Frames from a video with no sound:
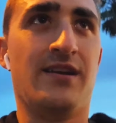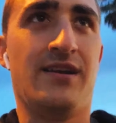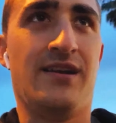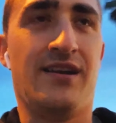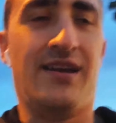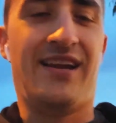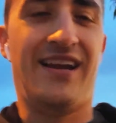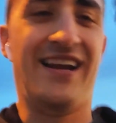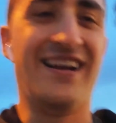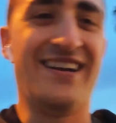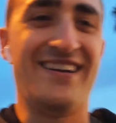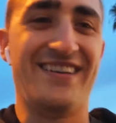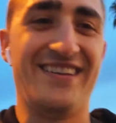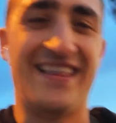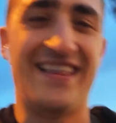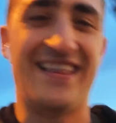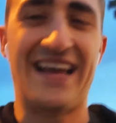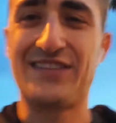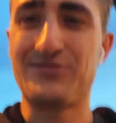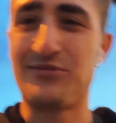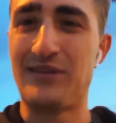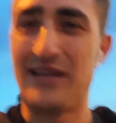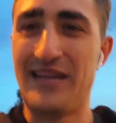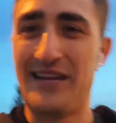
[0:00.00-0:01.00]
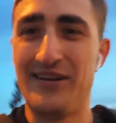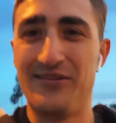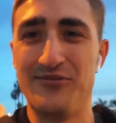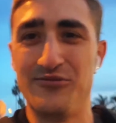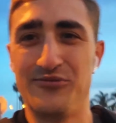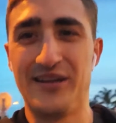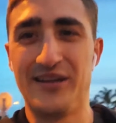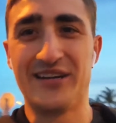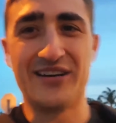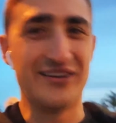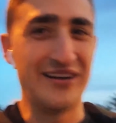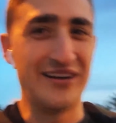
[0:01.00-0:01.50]
And that's why
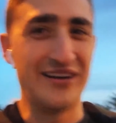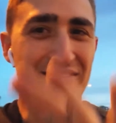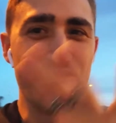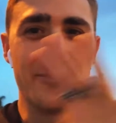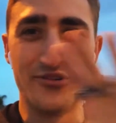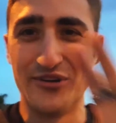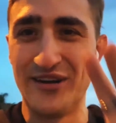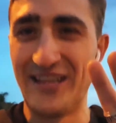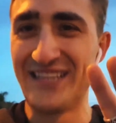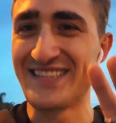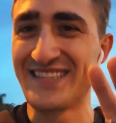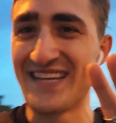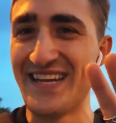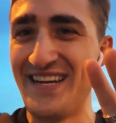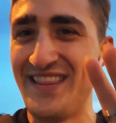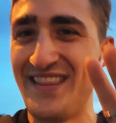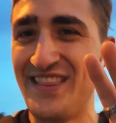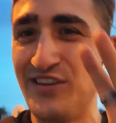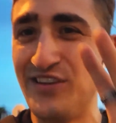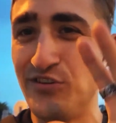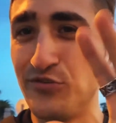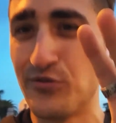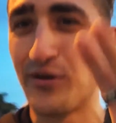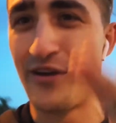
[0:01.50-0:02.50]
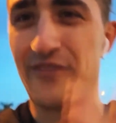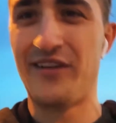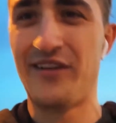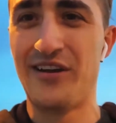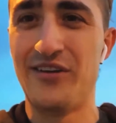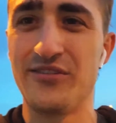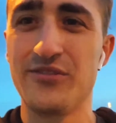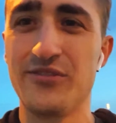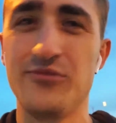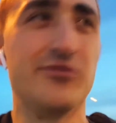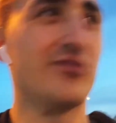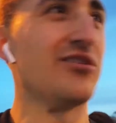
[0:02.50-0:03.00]
we call everyone inside the New Era of
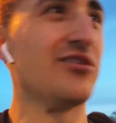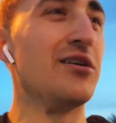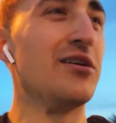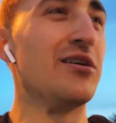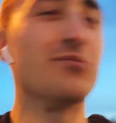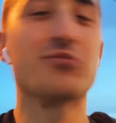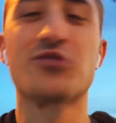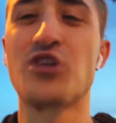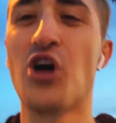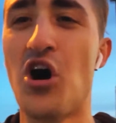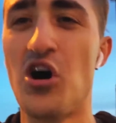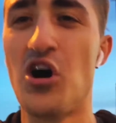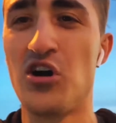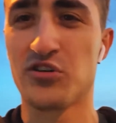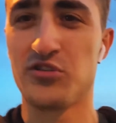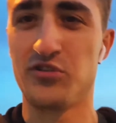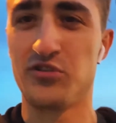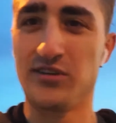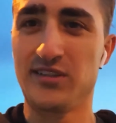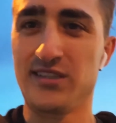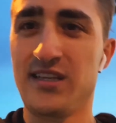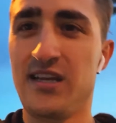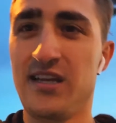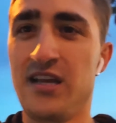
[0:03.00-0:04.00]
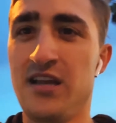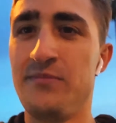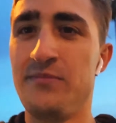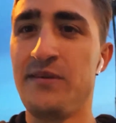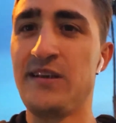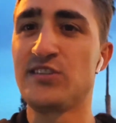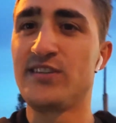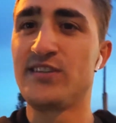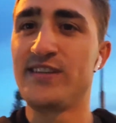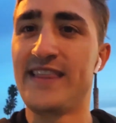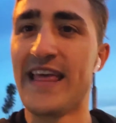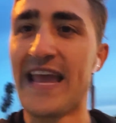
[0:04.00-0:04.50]
Health, we call them conquerors,
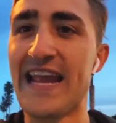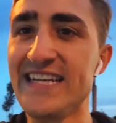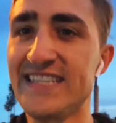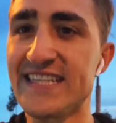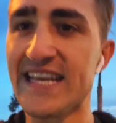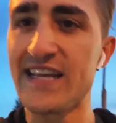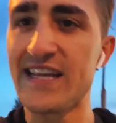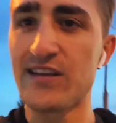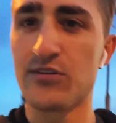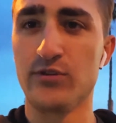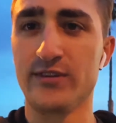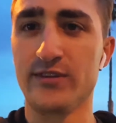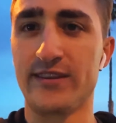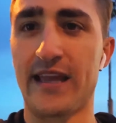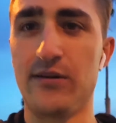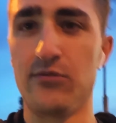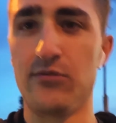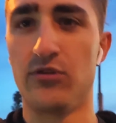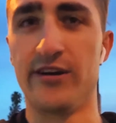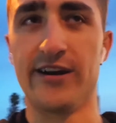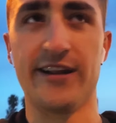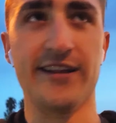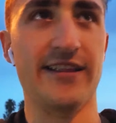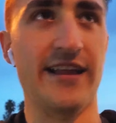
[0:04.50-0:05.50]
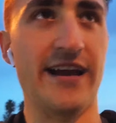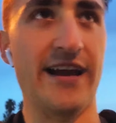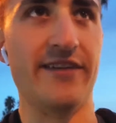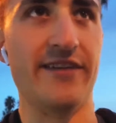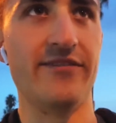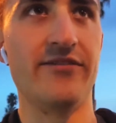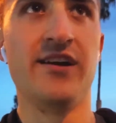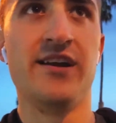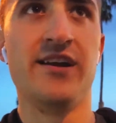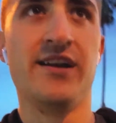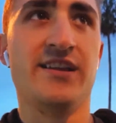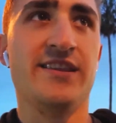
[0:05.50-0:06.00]
because they take what they want in life.
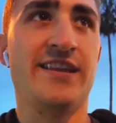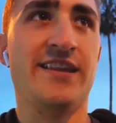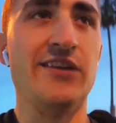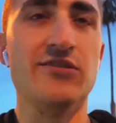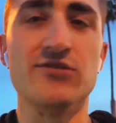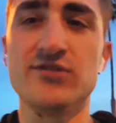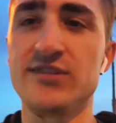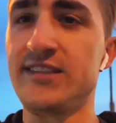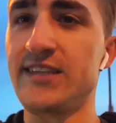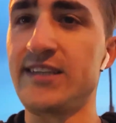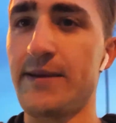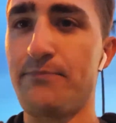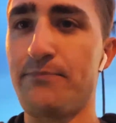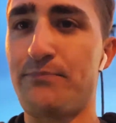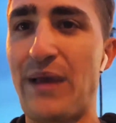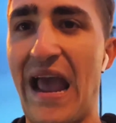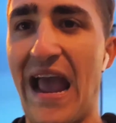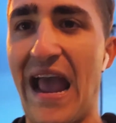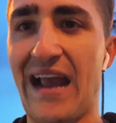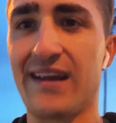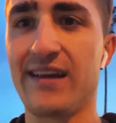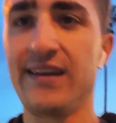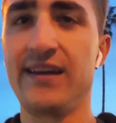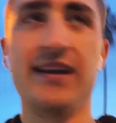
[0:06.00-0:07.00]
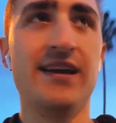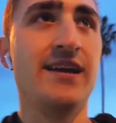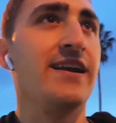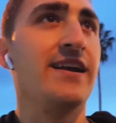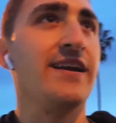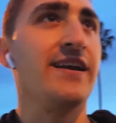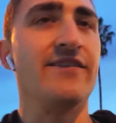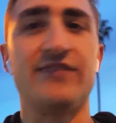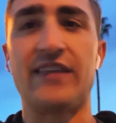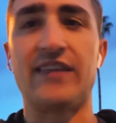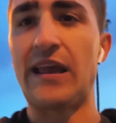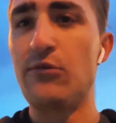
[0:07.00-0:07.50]
They don't sit back.
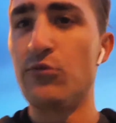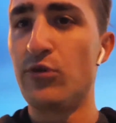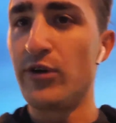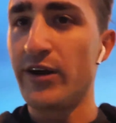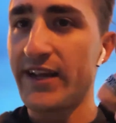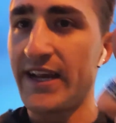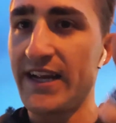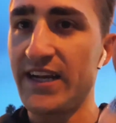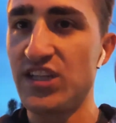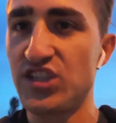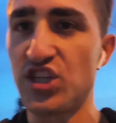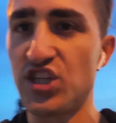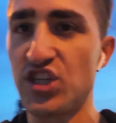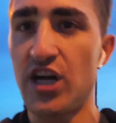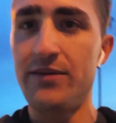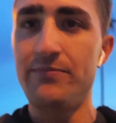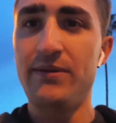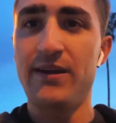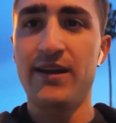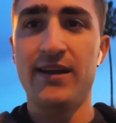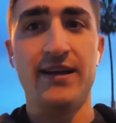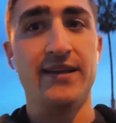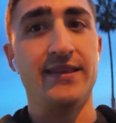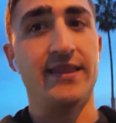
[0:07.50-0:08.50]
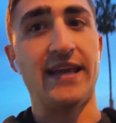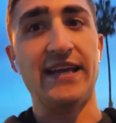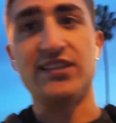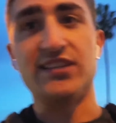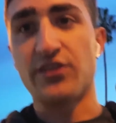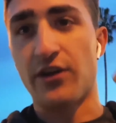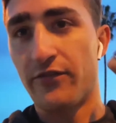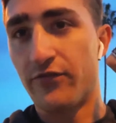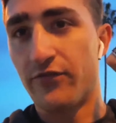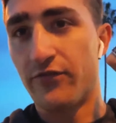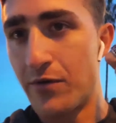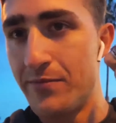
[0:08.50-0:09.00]
If they want to get a job, they
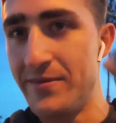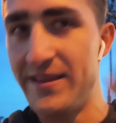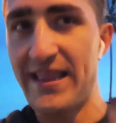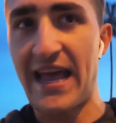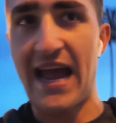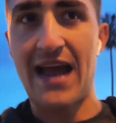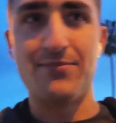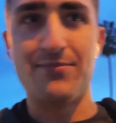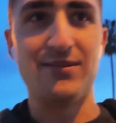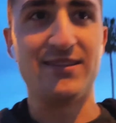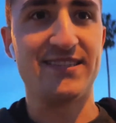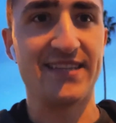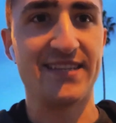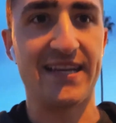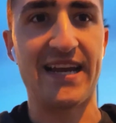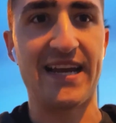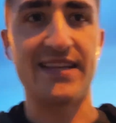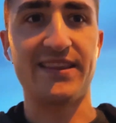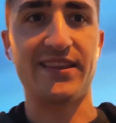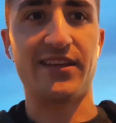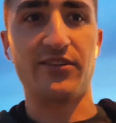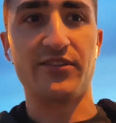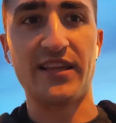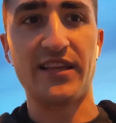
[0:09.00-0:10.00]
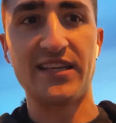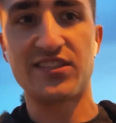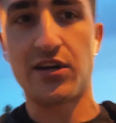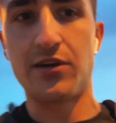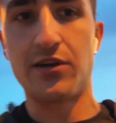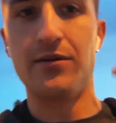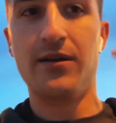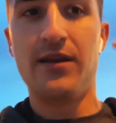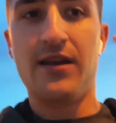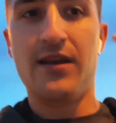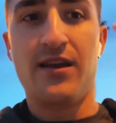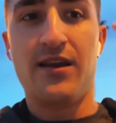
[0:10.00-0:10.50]
start forming the habits to get there. They
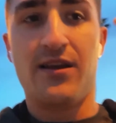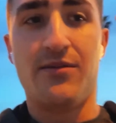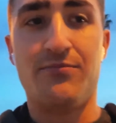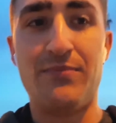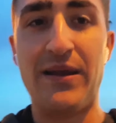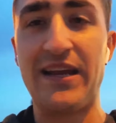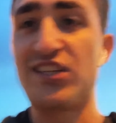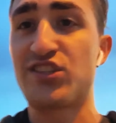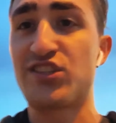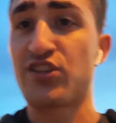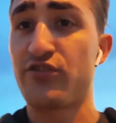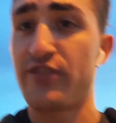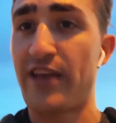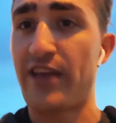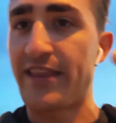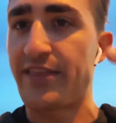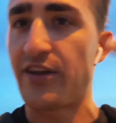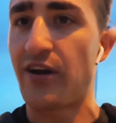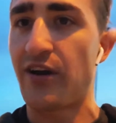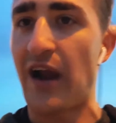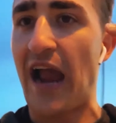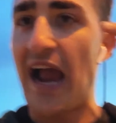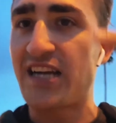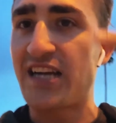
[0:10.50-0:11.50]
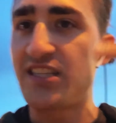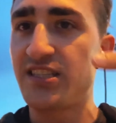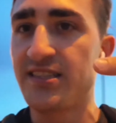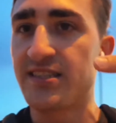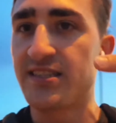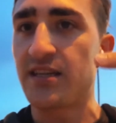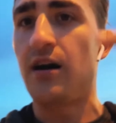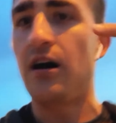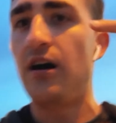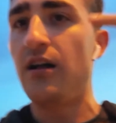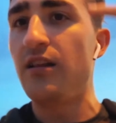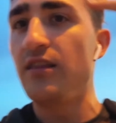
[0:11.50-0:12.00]
start making sure that their actions
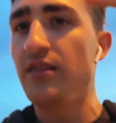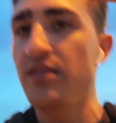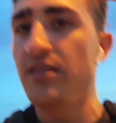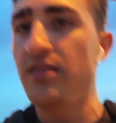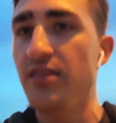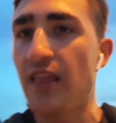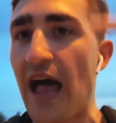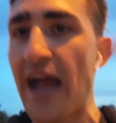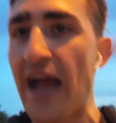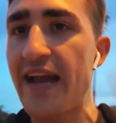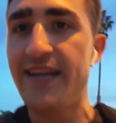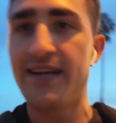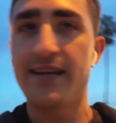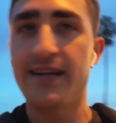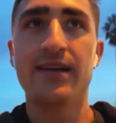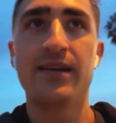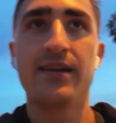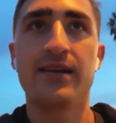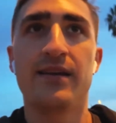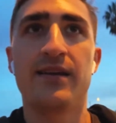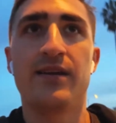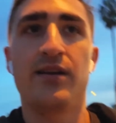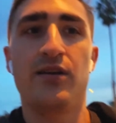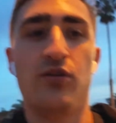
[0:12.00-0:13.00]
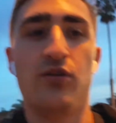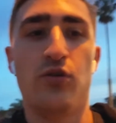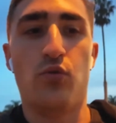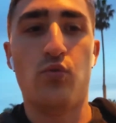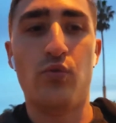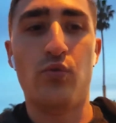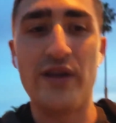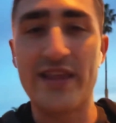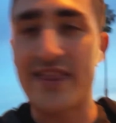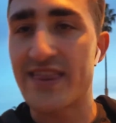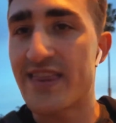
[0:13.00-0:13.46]
align with